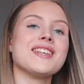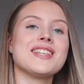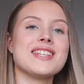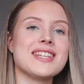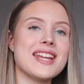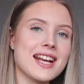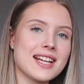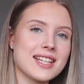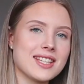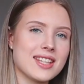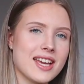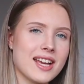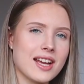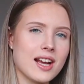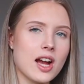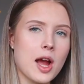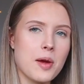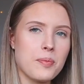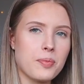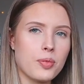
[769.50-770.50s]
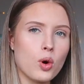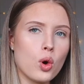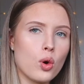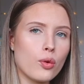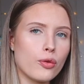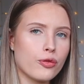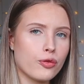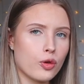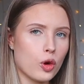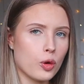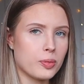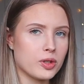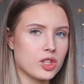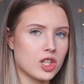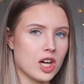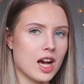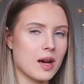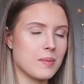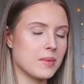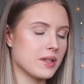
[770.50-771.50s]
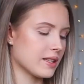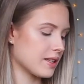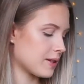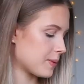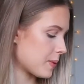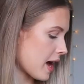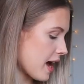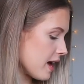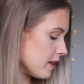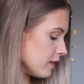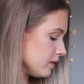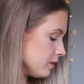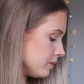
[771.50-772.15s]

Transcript: this next thing I bought for pajamas as well.